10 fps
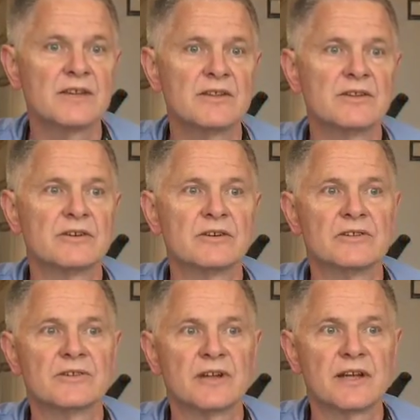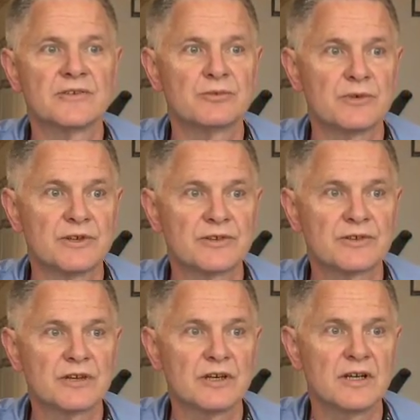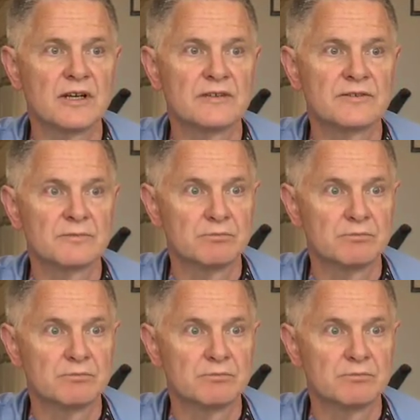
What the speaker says: There is less risk of